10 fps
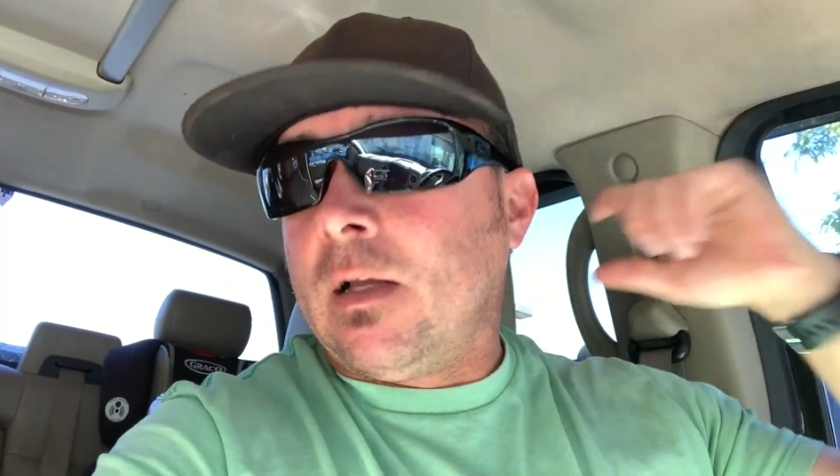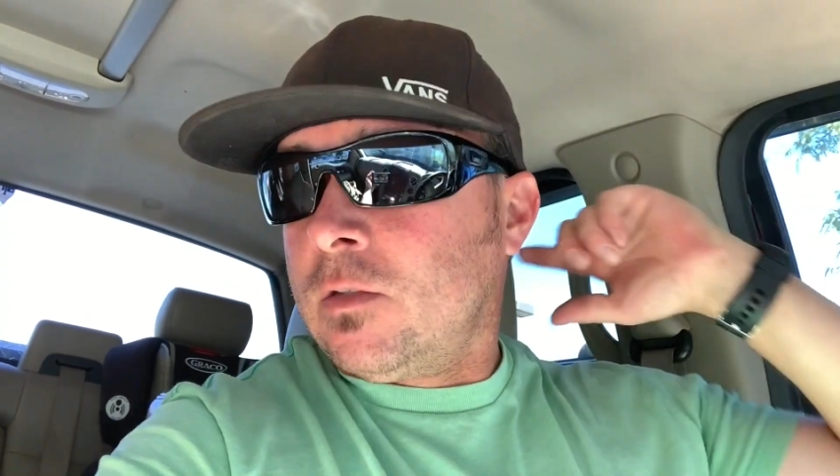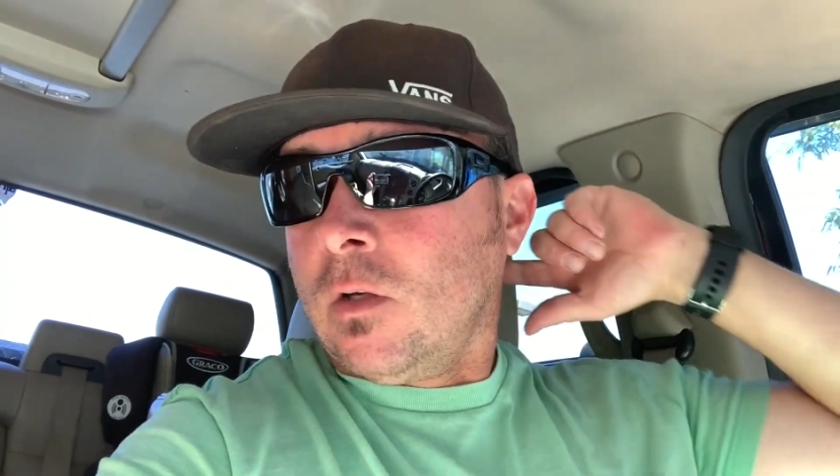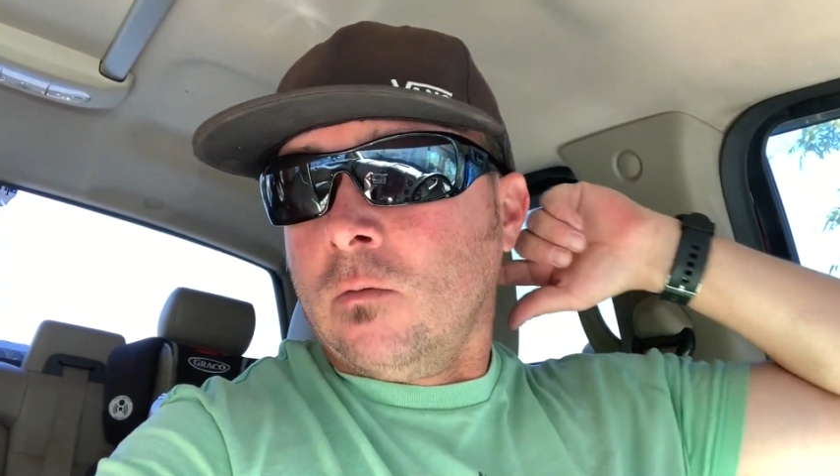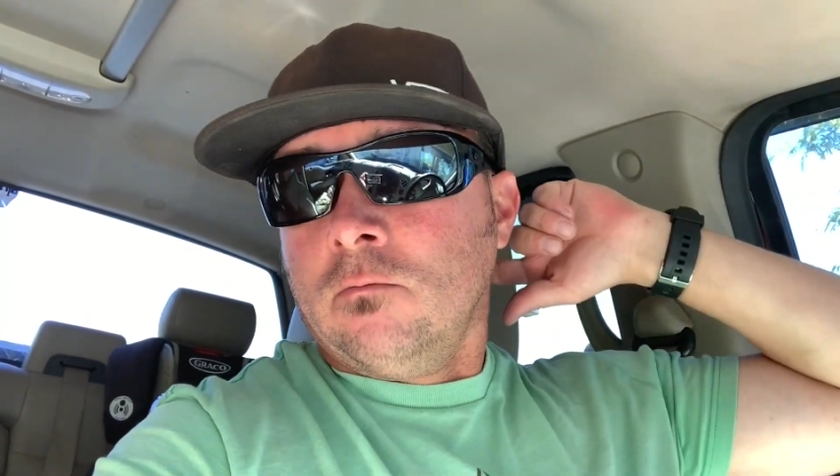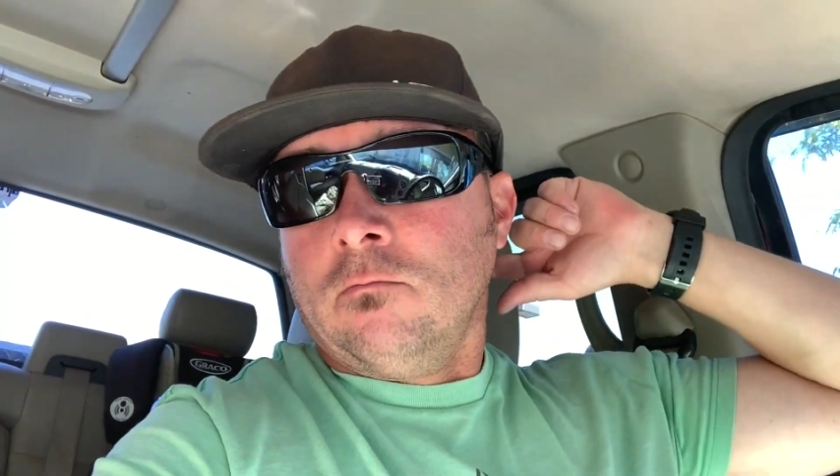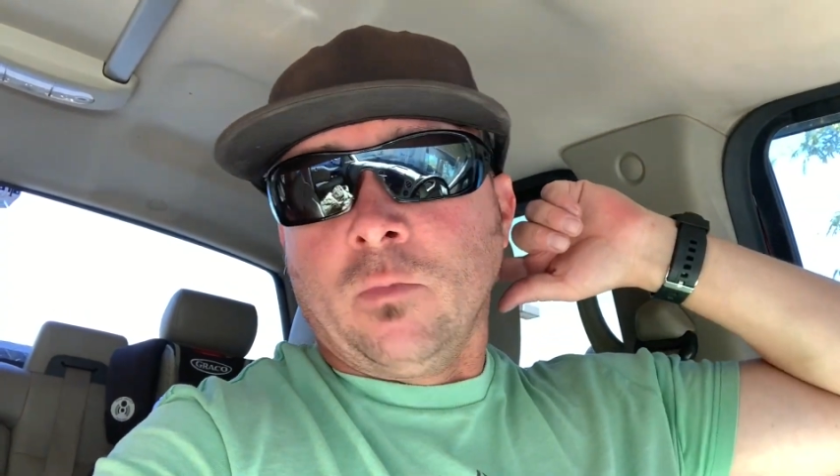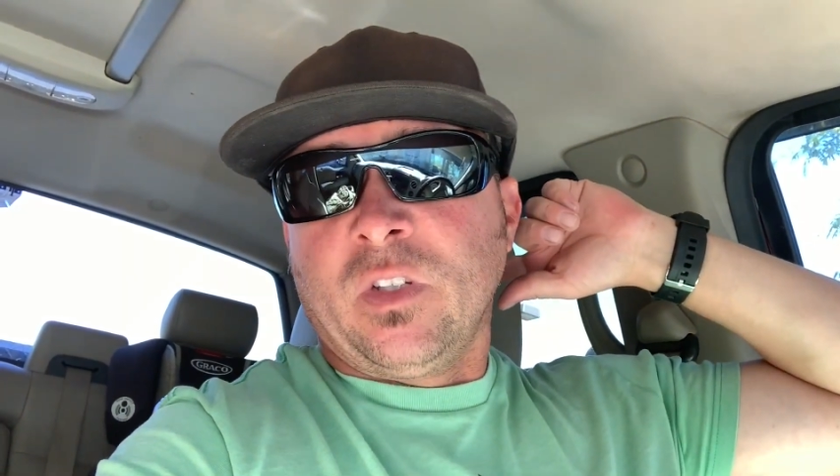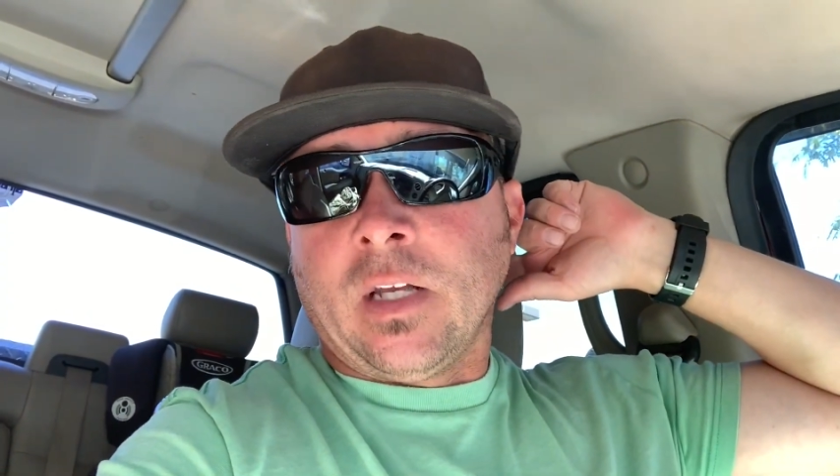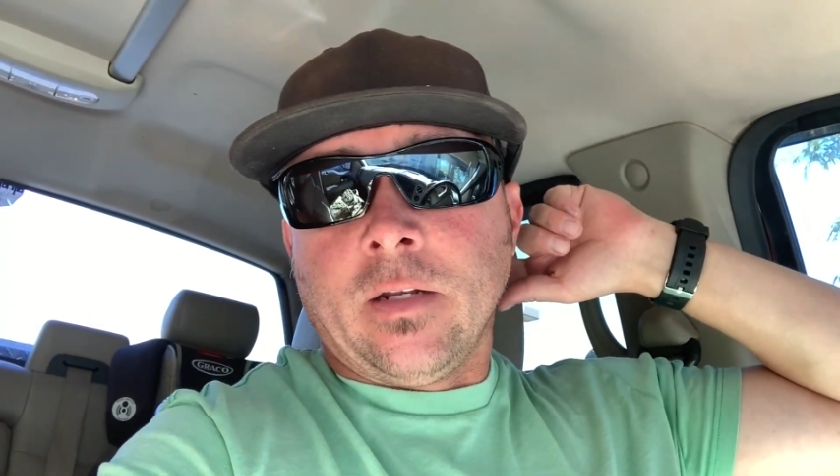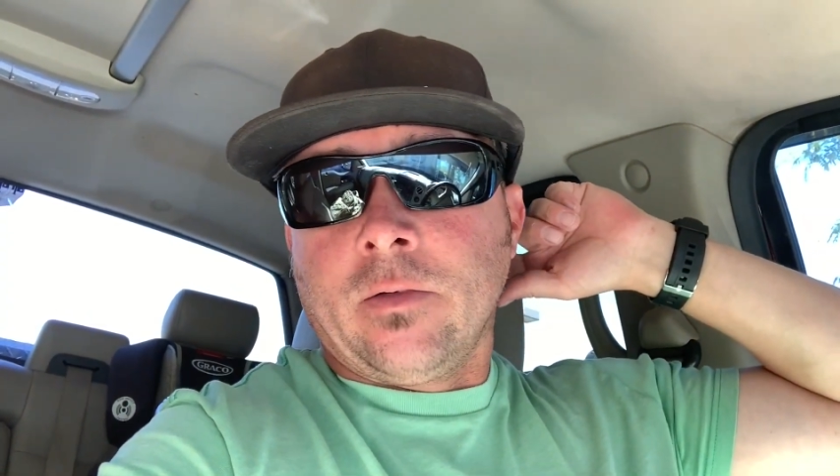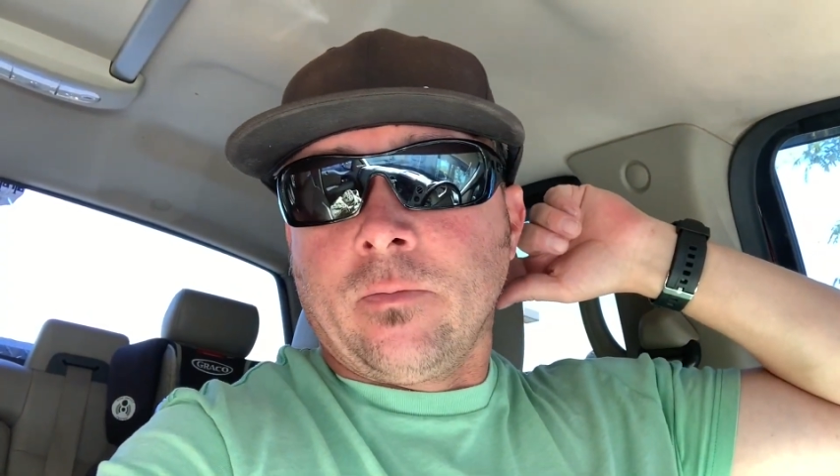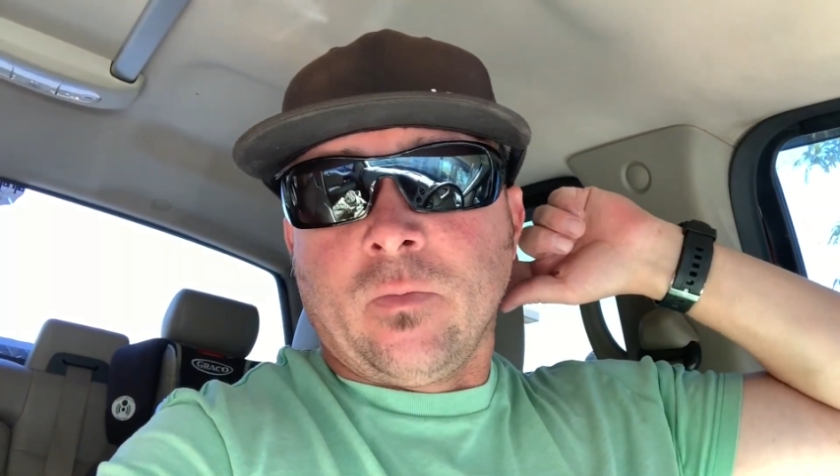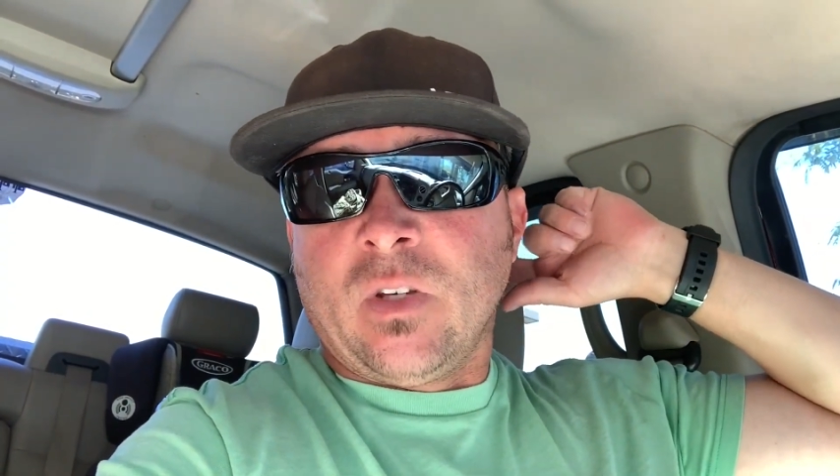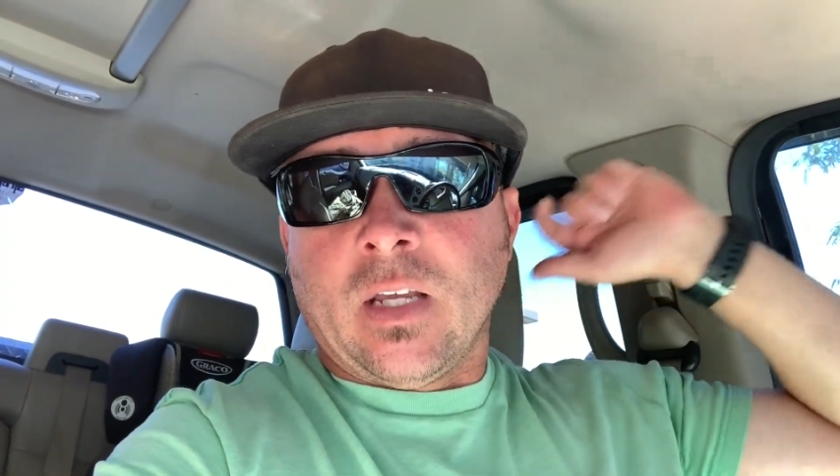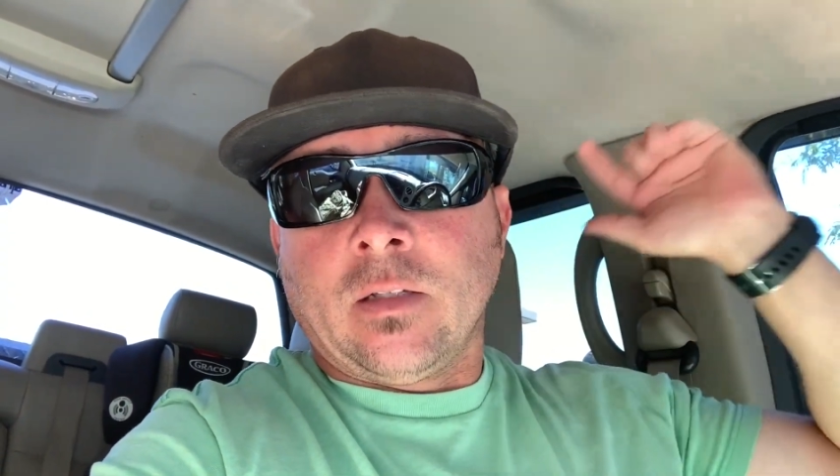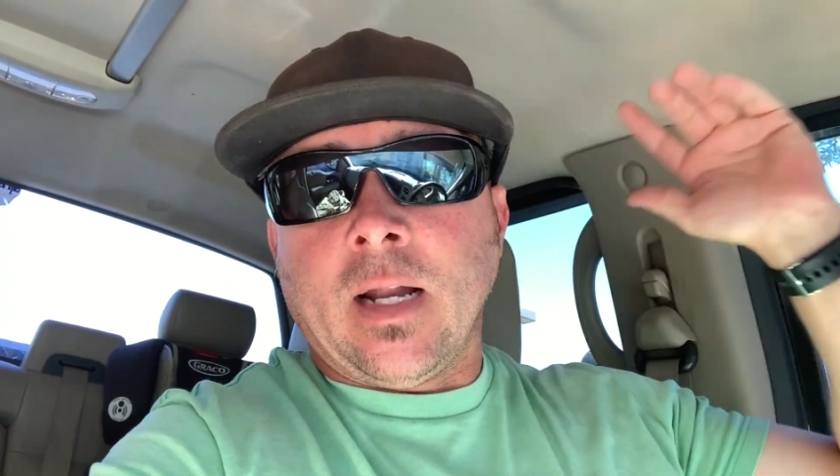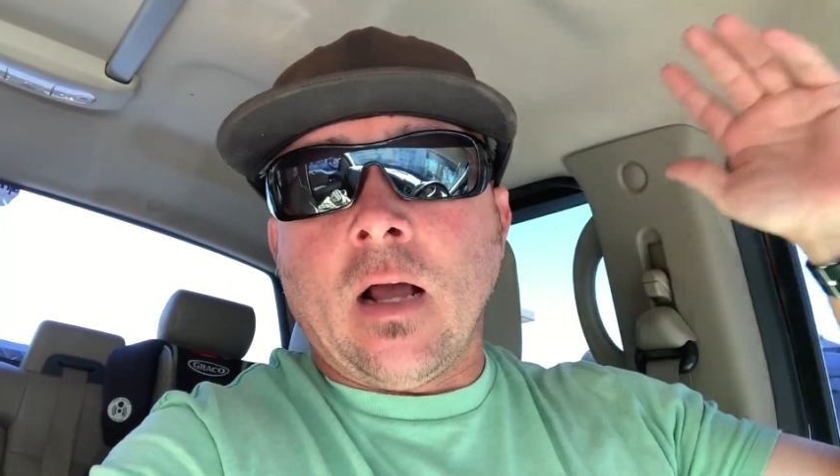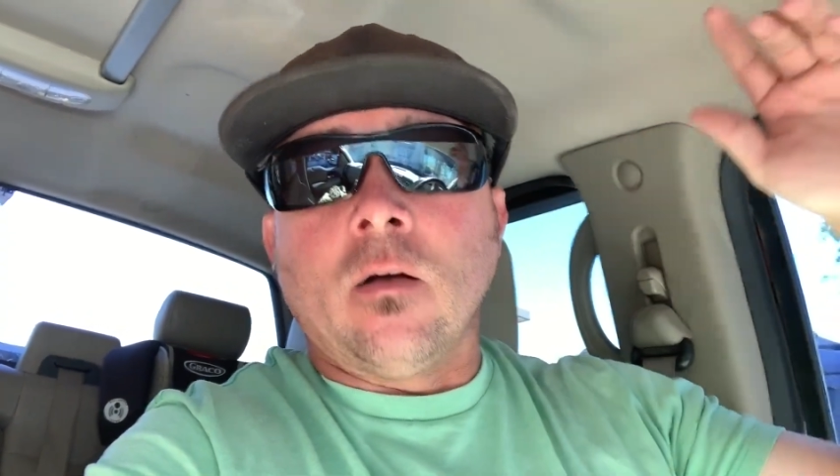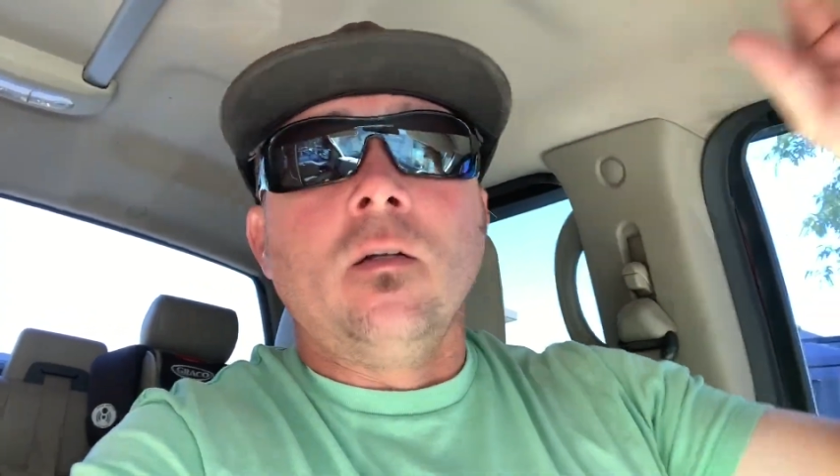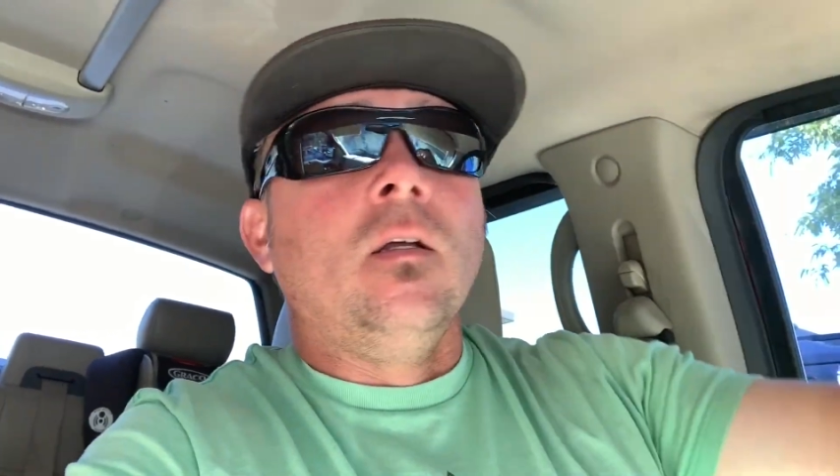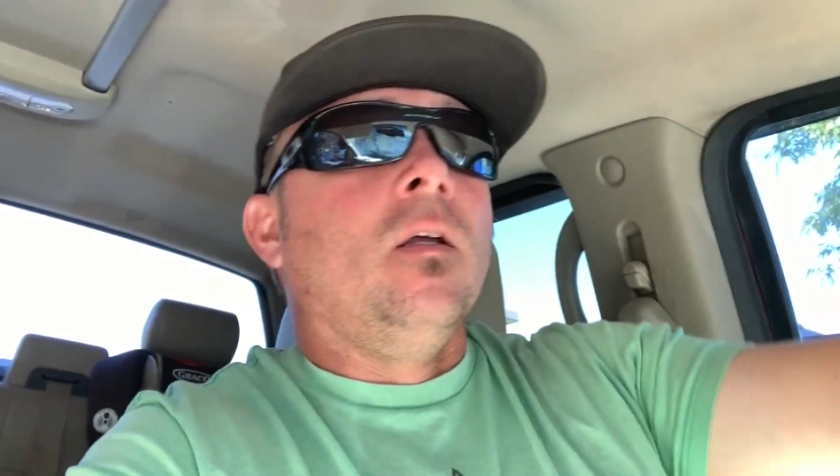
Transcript: so we said, test it out.